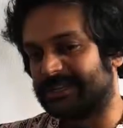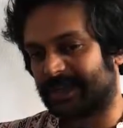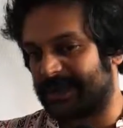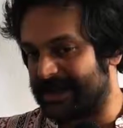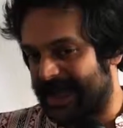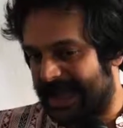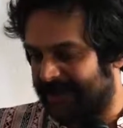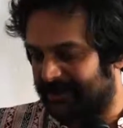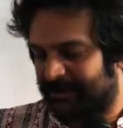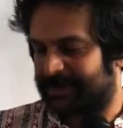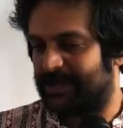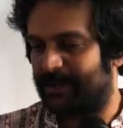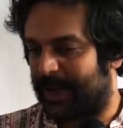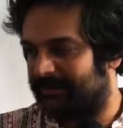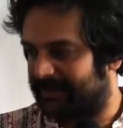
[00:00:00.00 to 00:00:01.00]
just couldn't handle
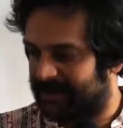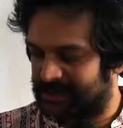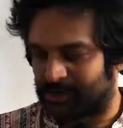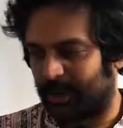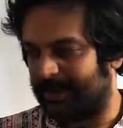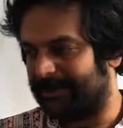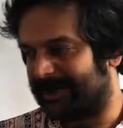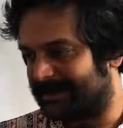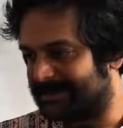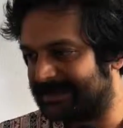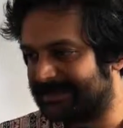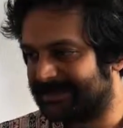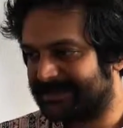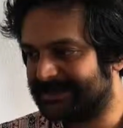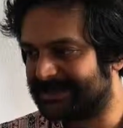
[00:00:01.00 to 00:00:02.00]
you having enjoyment,
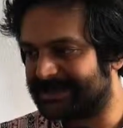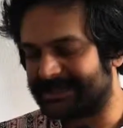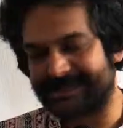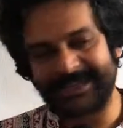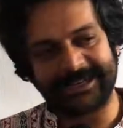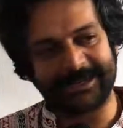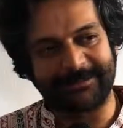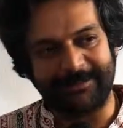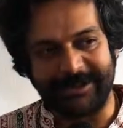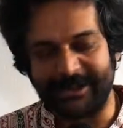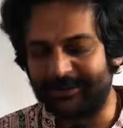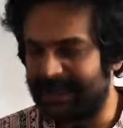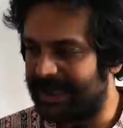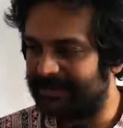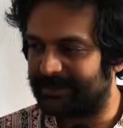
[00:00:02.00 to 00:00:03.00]
dude. she even to,
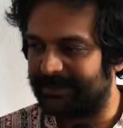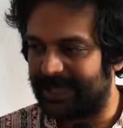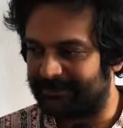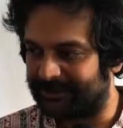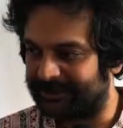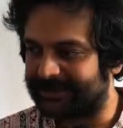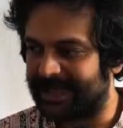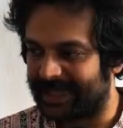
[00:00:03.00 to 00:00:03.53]
to her, even yeah.